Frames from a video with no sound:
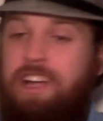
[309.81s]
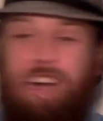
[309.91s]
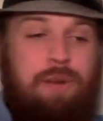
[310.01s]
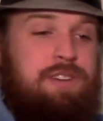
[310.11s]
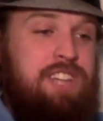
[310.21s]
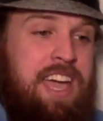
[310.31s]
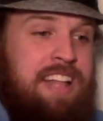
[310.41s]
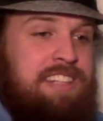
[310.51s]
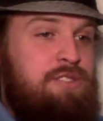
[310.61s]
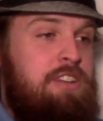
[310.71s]
Garbage
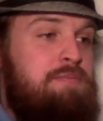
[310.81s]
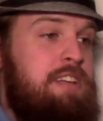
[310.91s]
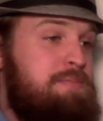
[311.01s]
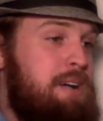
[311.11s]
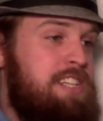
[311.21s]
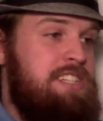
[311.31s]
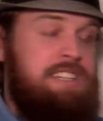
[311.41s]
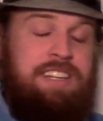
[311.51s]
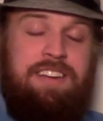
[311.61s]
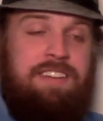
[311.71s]
cans don't have as much
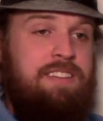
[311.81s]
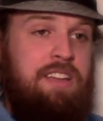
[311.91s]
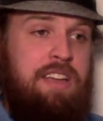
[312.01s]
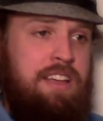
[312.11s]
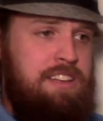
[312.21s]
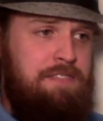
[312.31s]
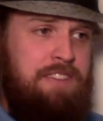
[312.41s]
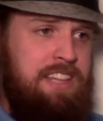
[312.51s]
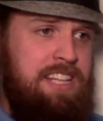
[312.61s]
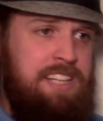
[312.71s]
to
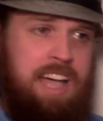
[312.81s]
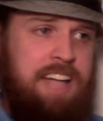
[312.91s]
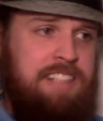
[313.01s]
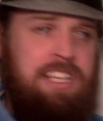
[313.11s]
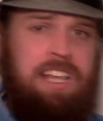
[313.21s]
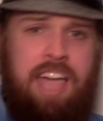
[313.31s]
feed these guys,